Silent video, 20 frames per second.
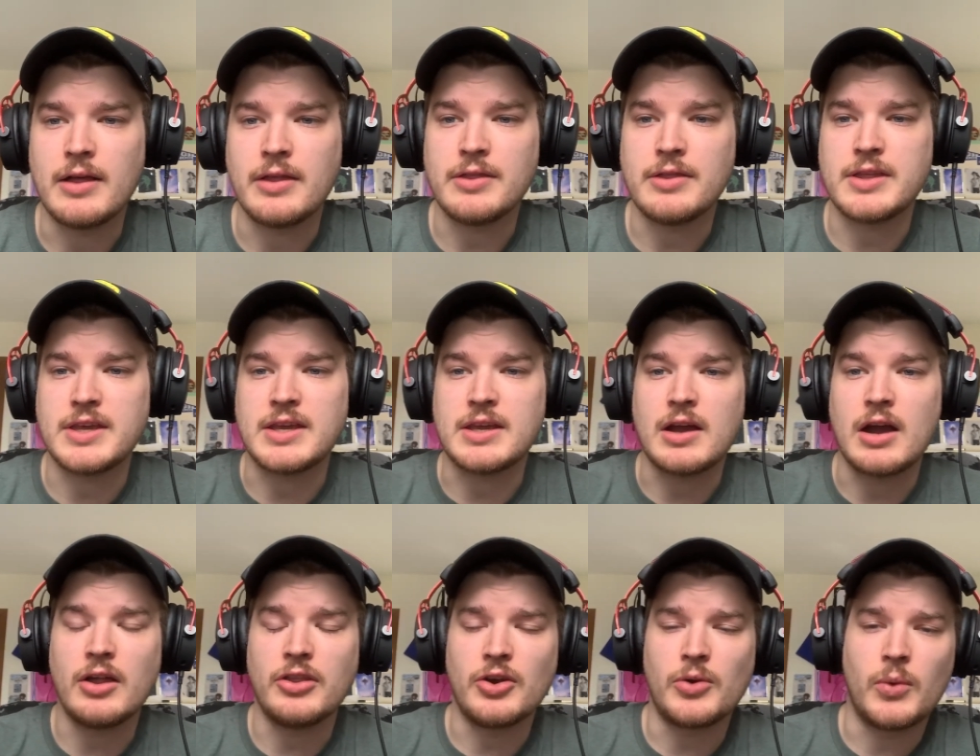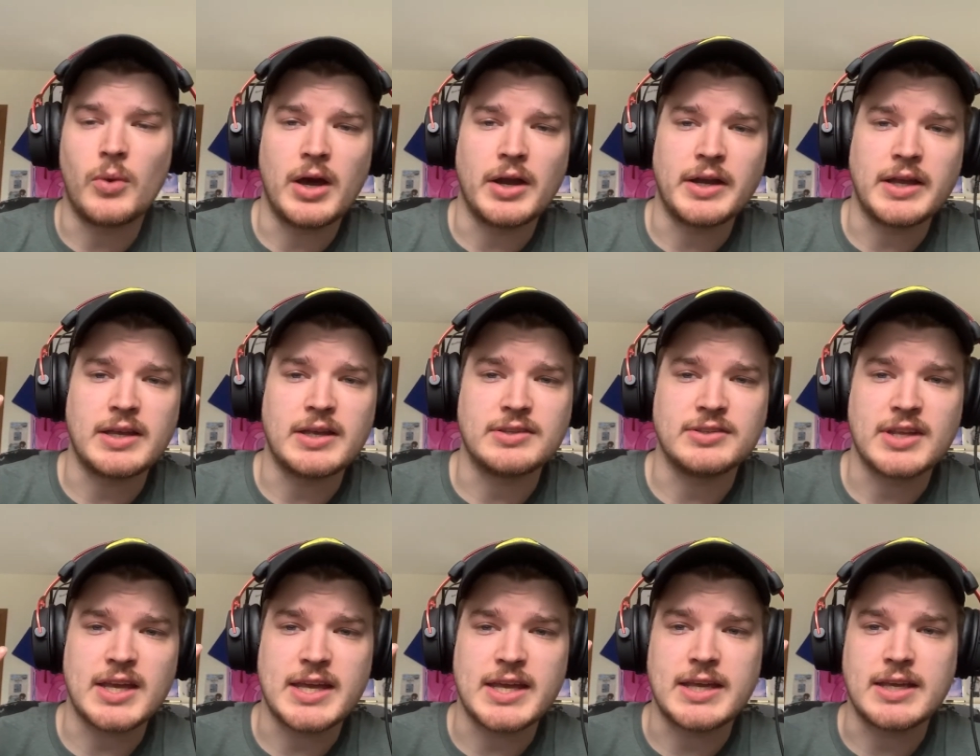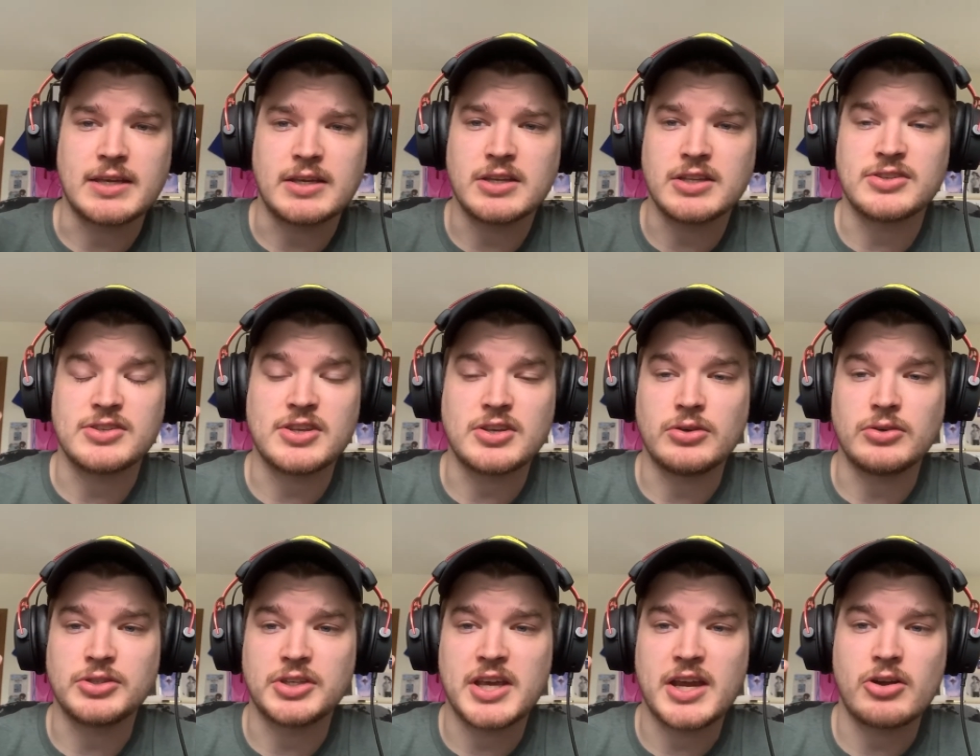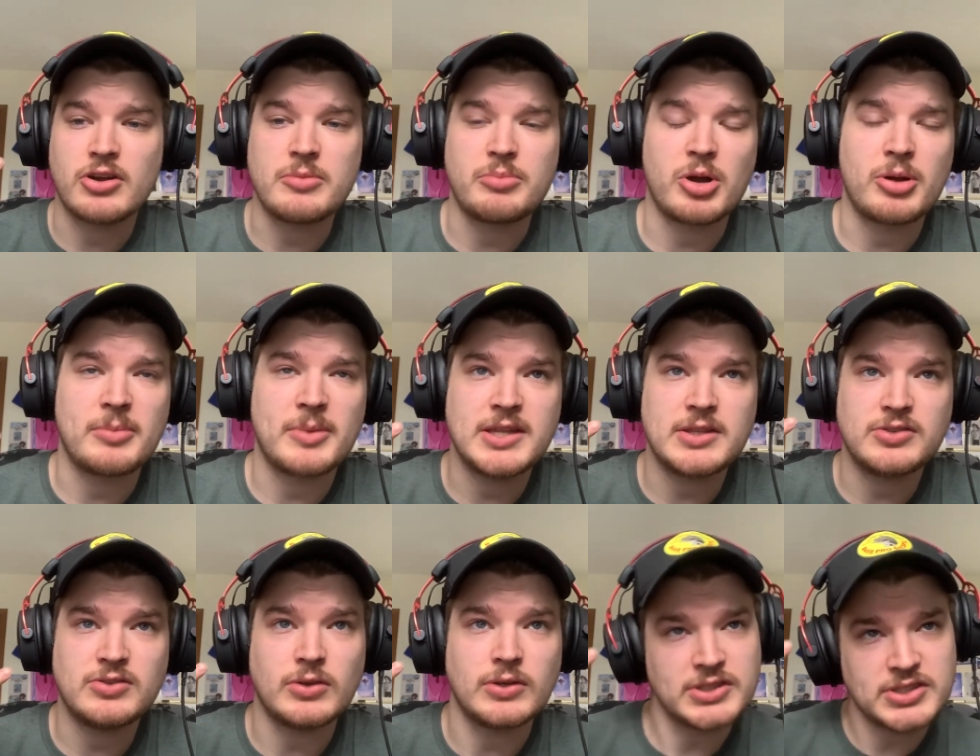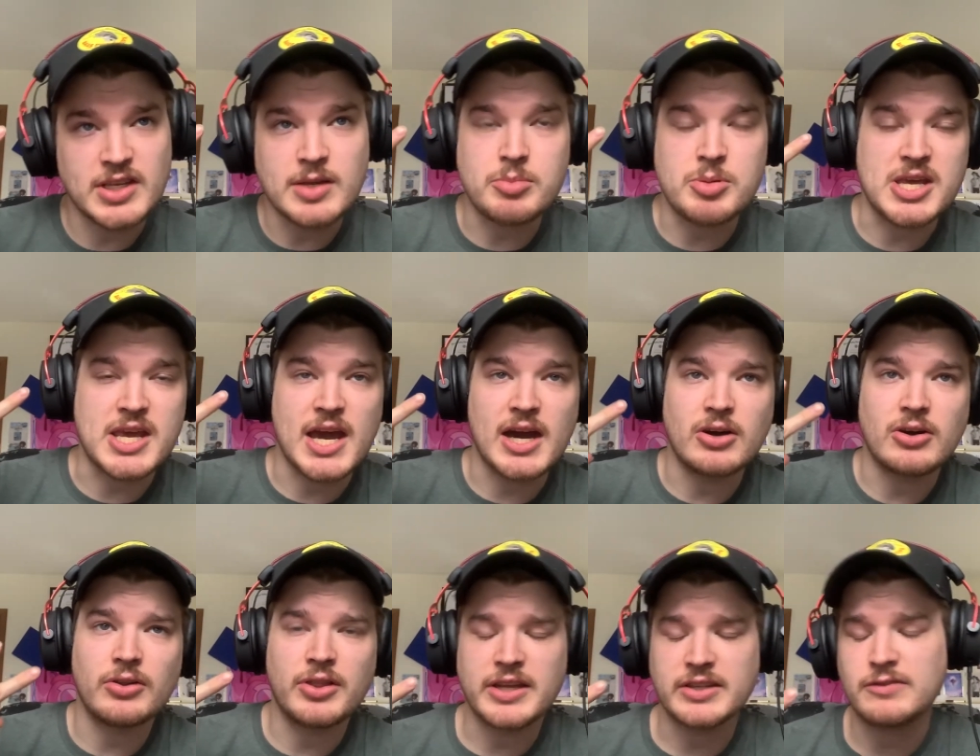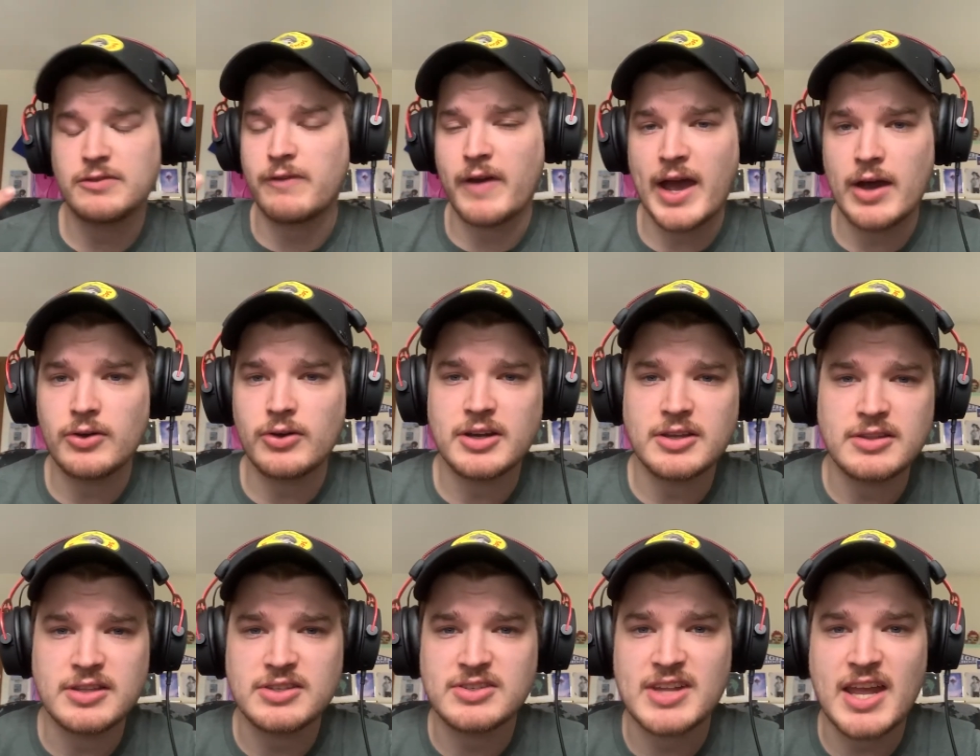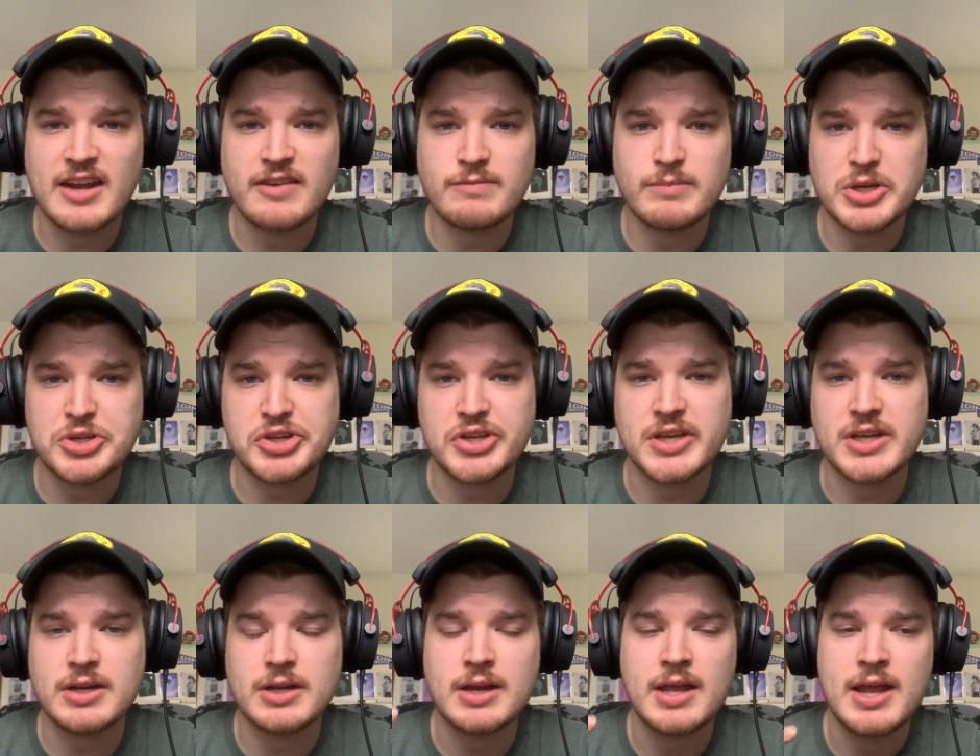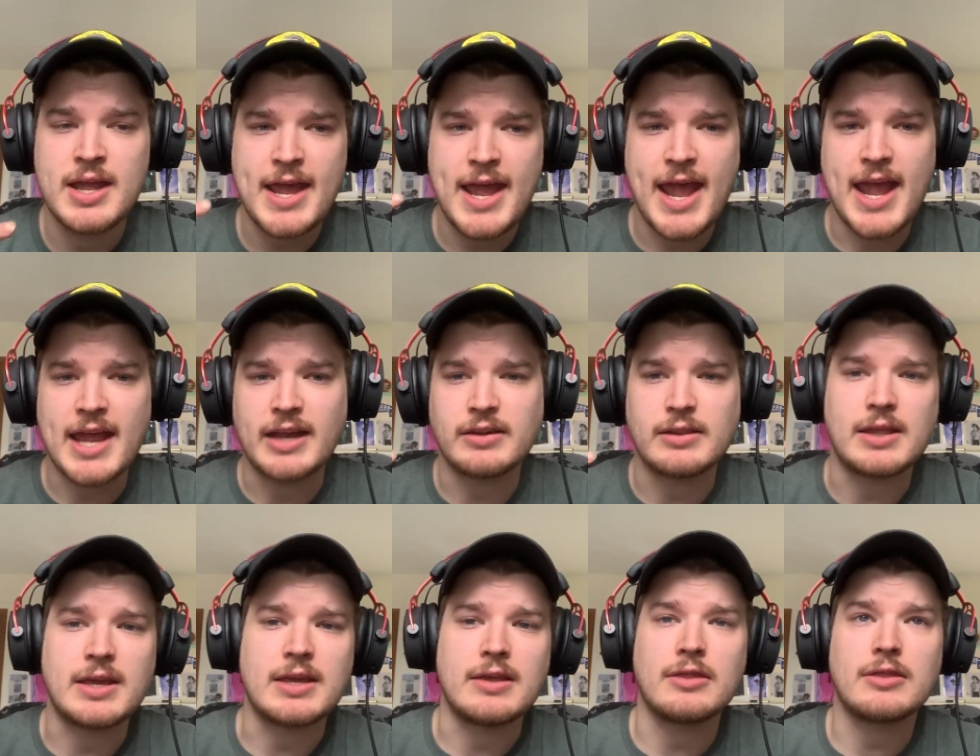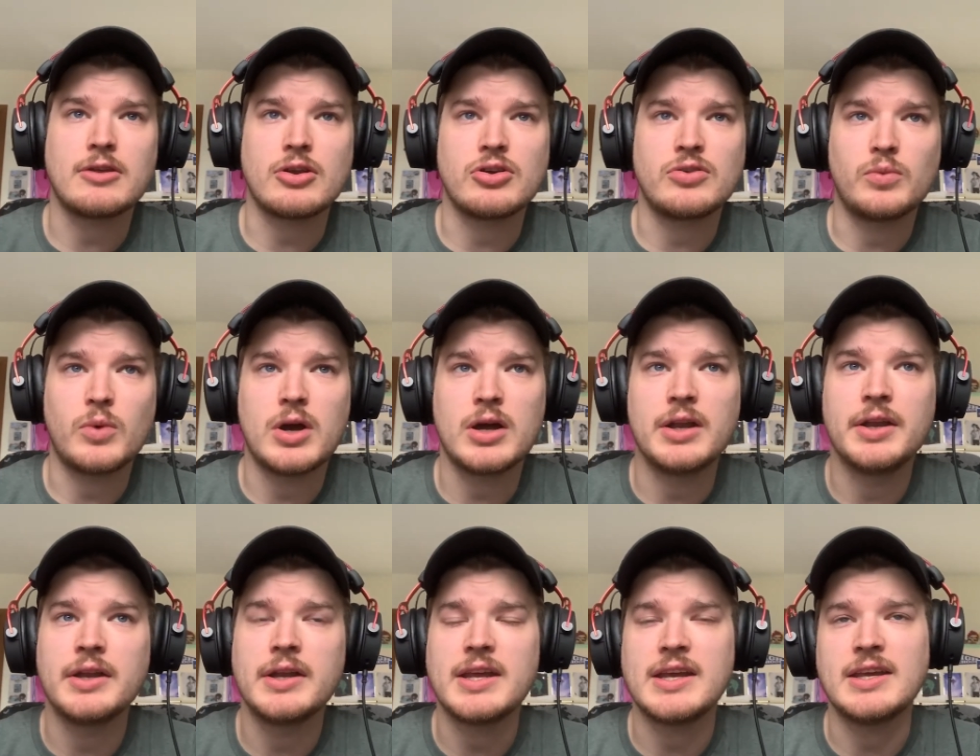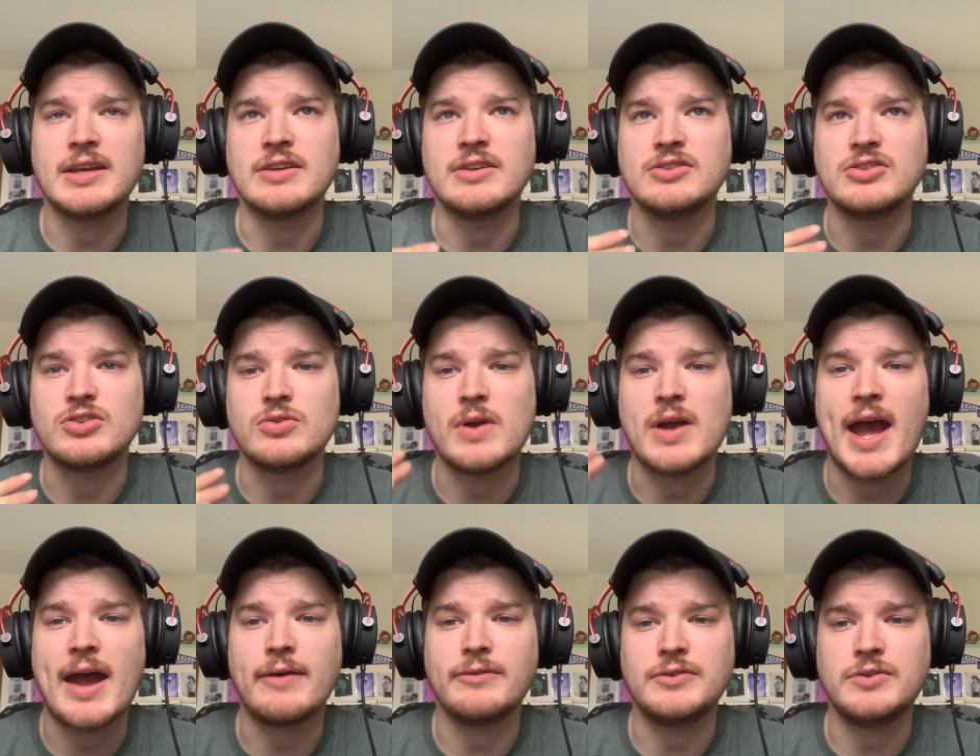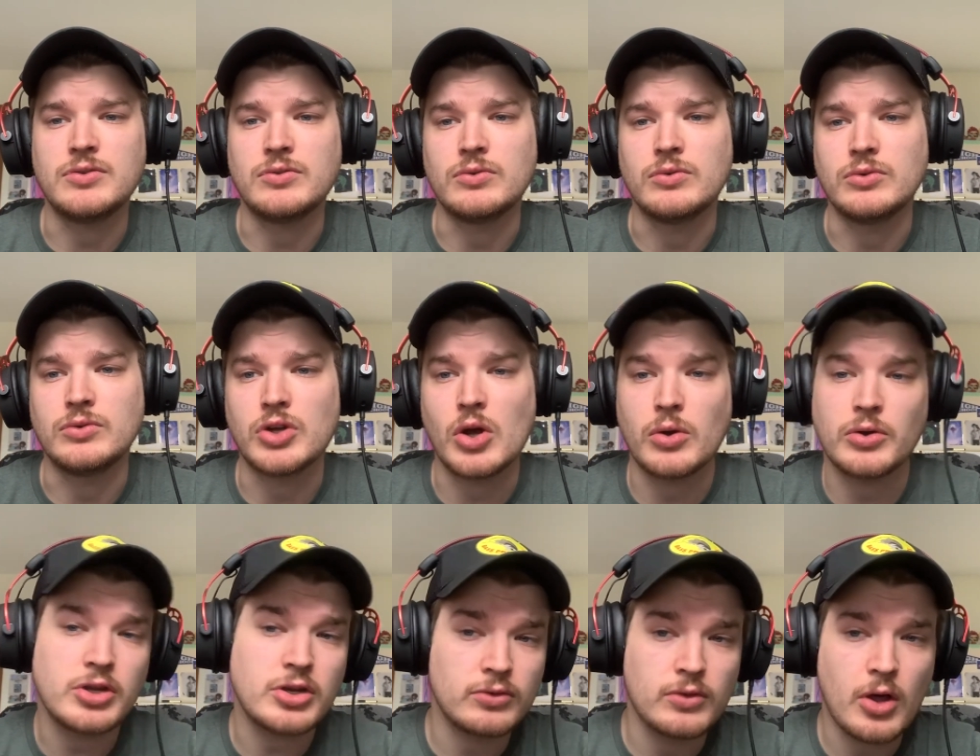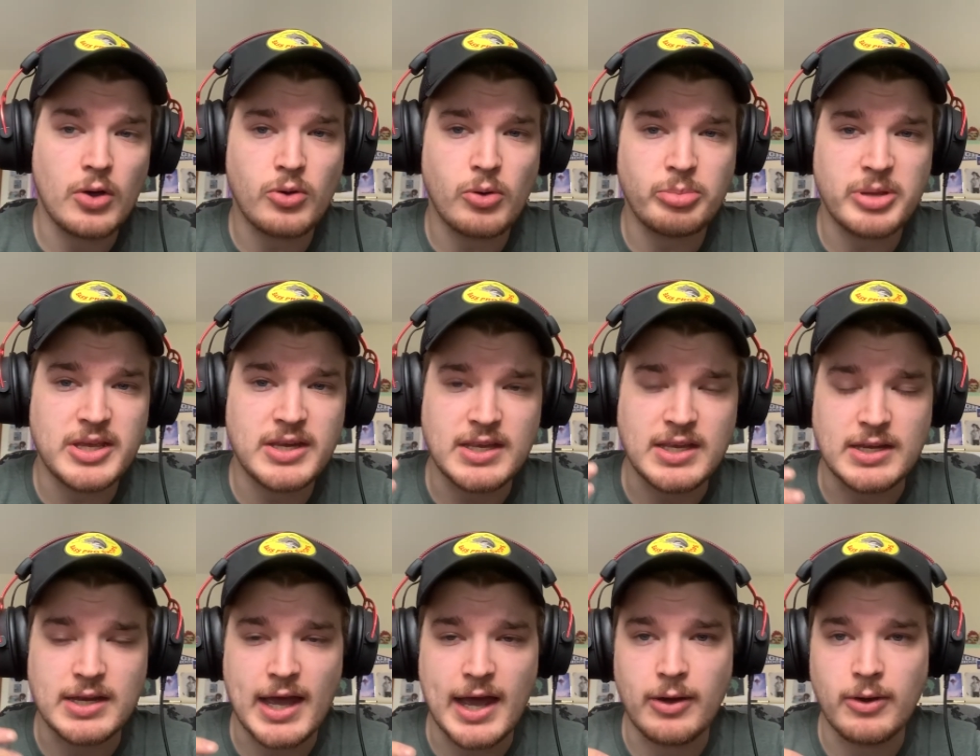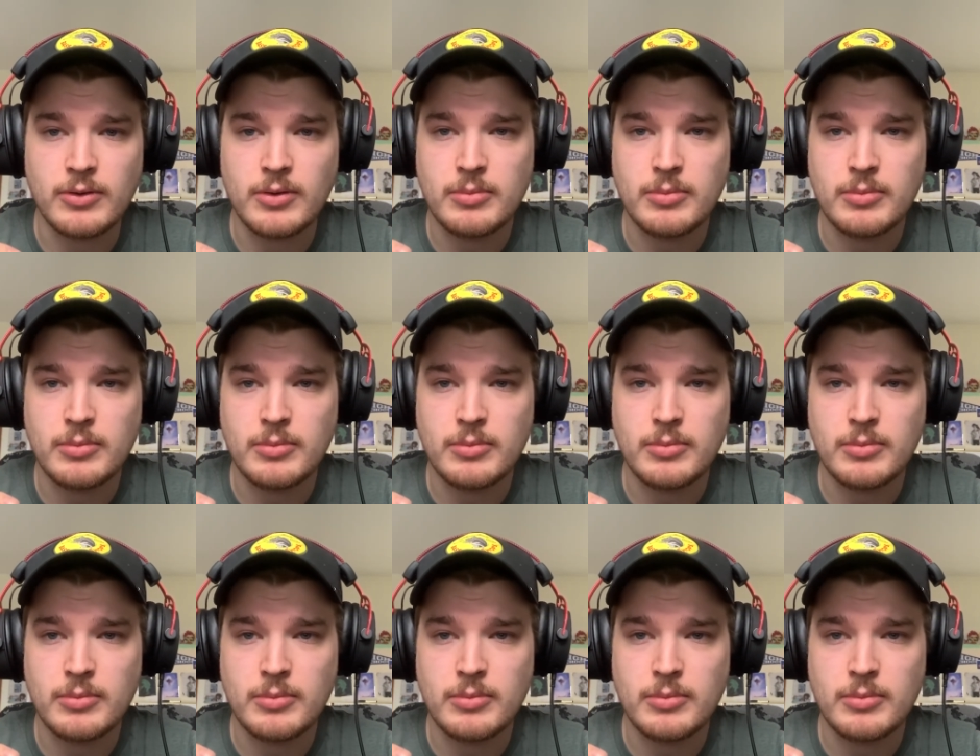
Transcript: The other one is a concealed carry permit, so a CPL that's valid in the state of Michigan. And the third one is you have to go to your local PD now